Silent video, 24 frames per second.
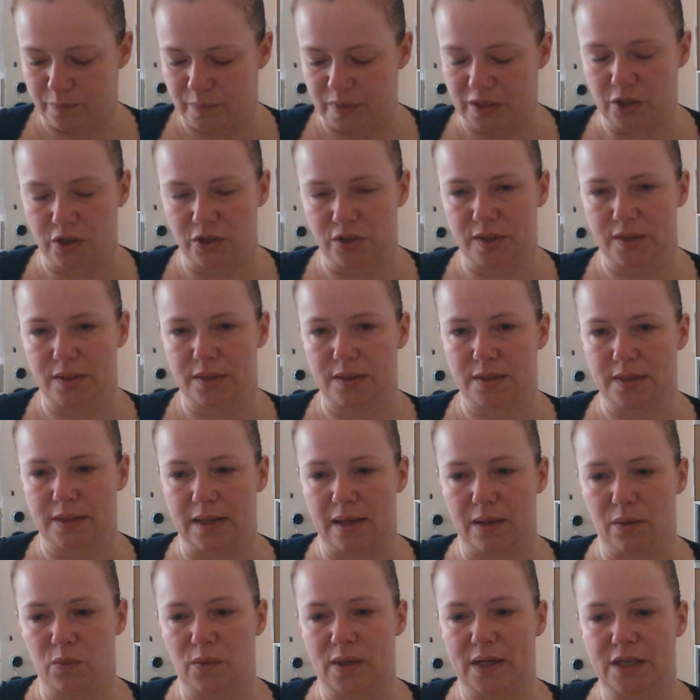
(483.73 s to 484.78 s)
because
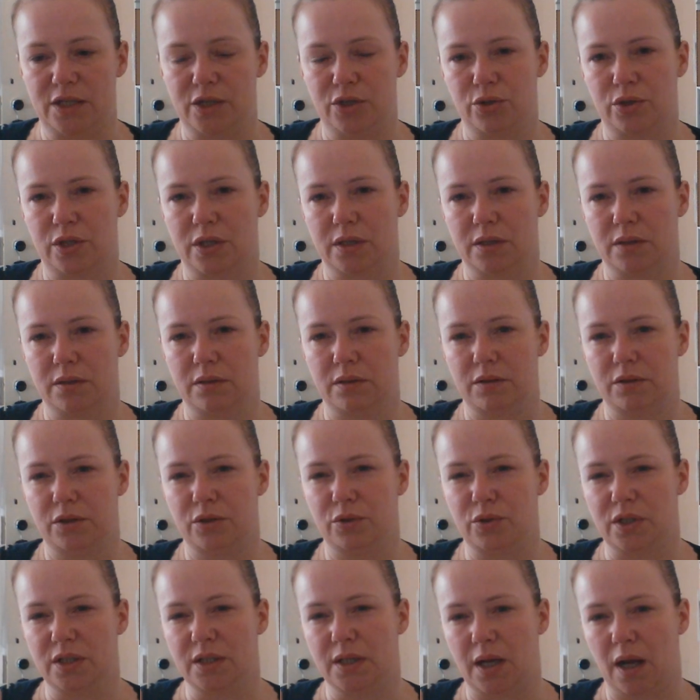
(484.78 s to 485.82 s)
that way you
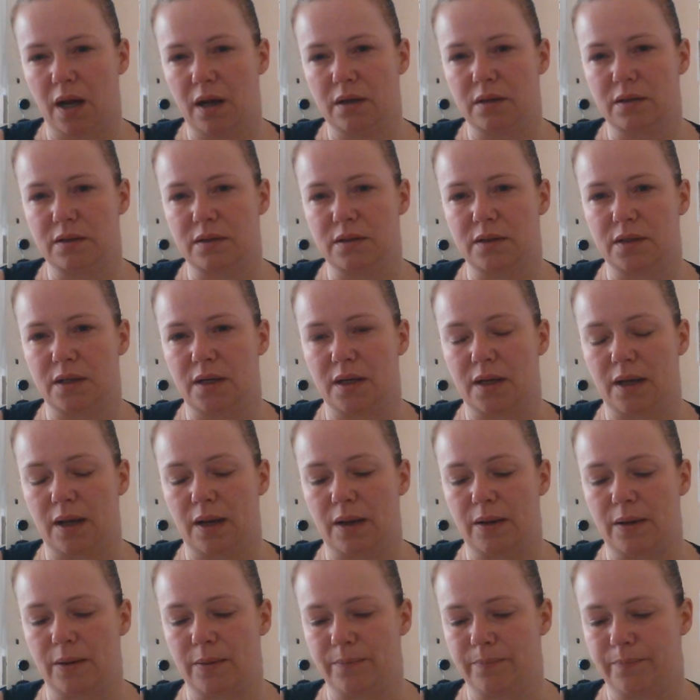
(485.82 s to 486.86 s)
can cut,
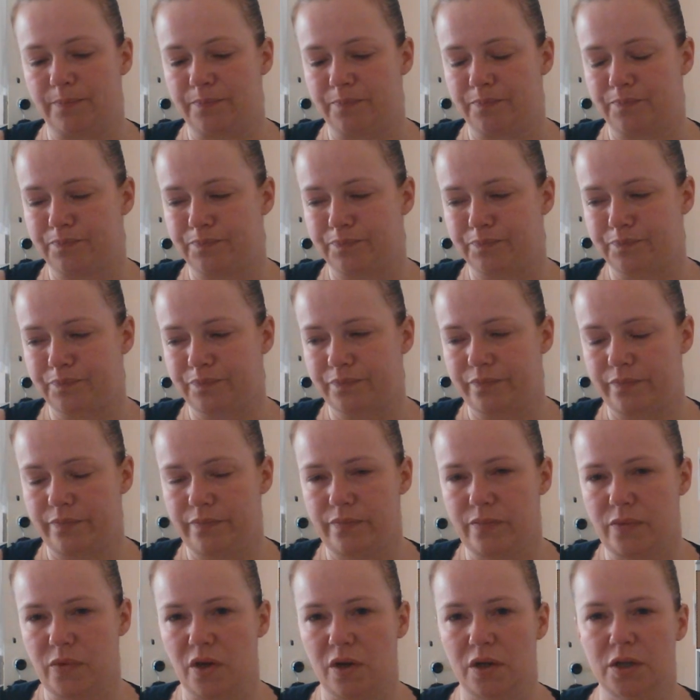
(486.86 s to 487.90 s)
you
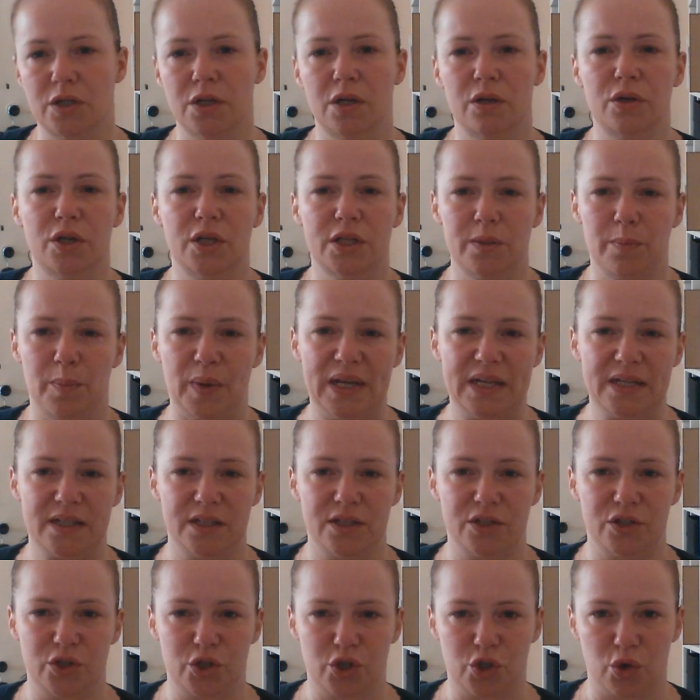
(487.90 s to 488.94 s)
know, like your
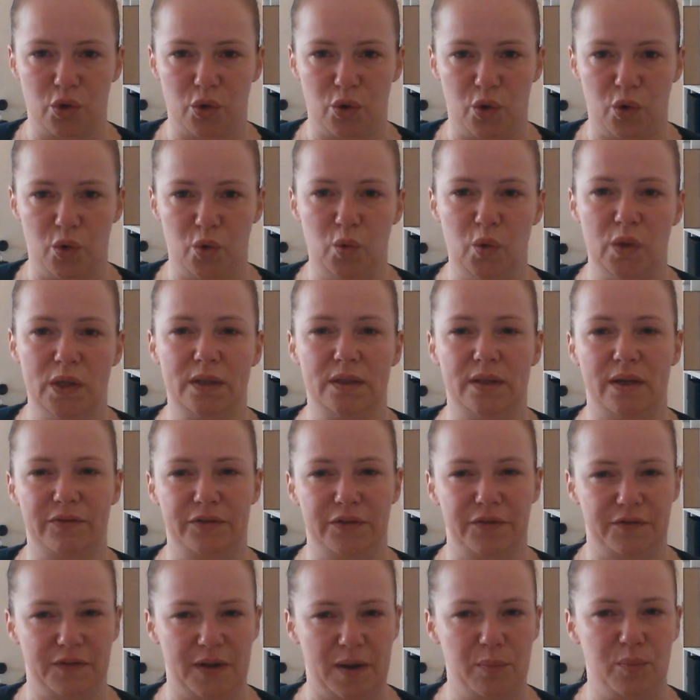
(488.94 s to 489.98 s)
pieces of tulle and
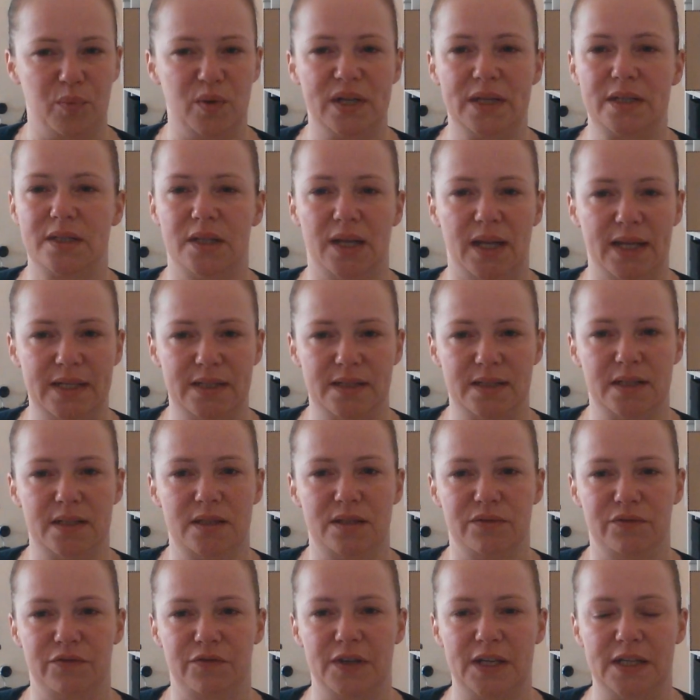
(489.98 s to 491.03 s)
other fabrics,
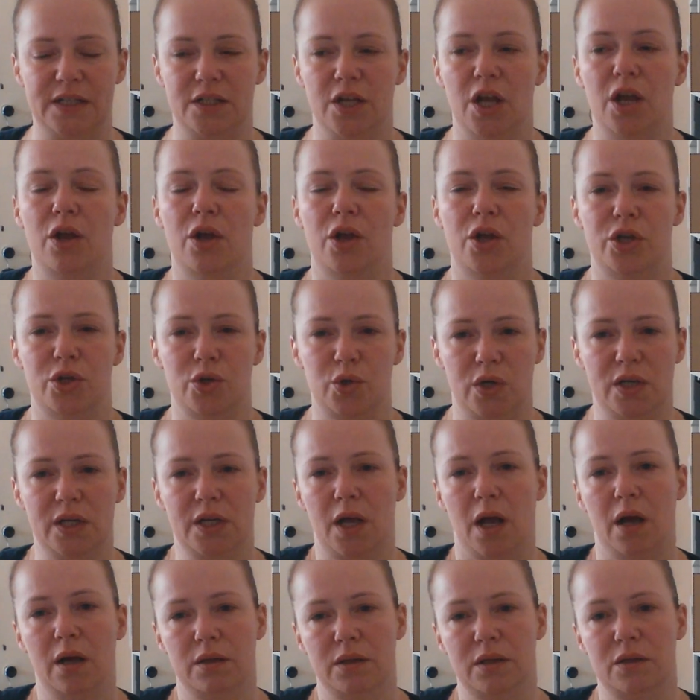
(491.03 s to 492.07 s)
laces and things, you can
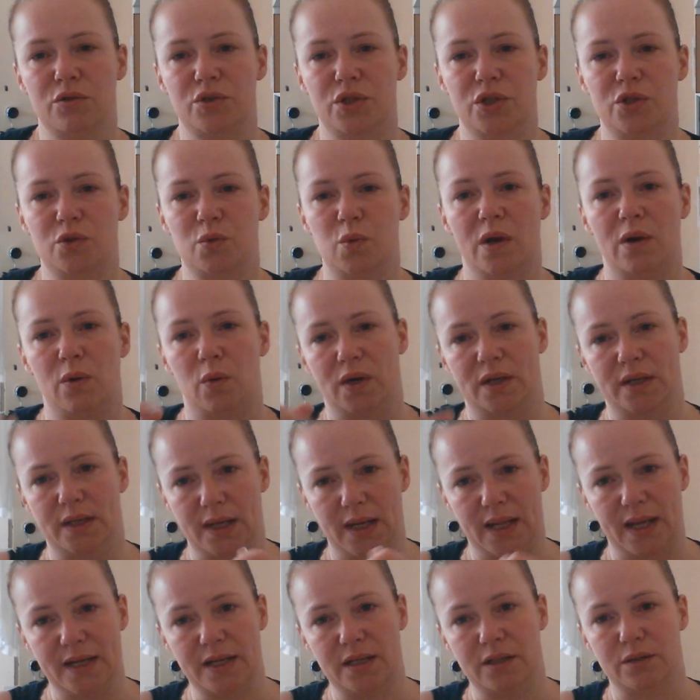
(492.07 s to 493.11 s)
cut those as well
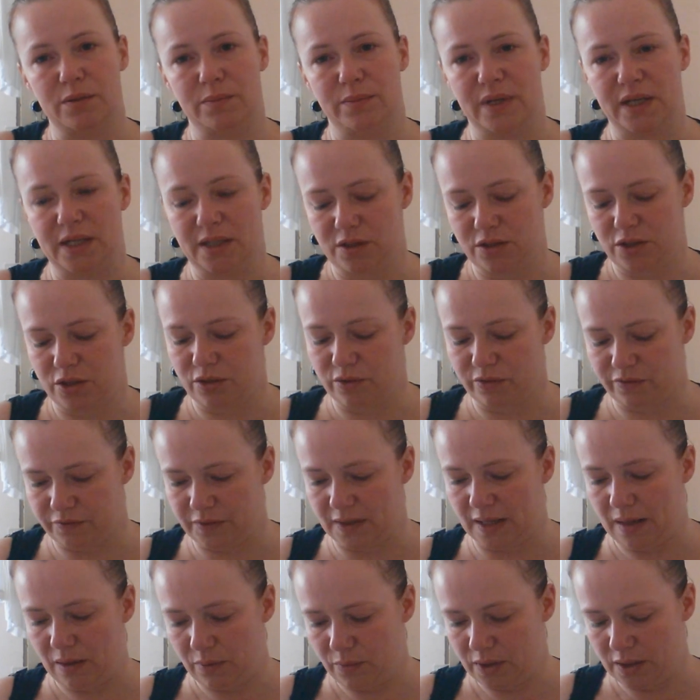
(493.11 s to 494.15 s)
and layer them into your
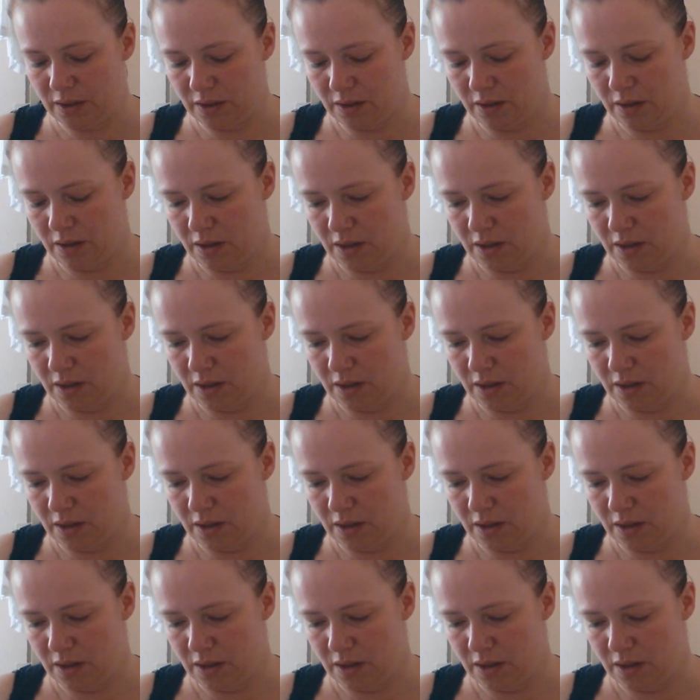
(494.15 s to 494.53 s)
flower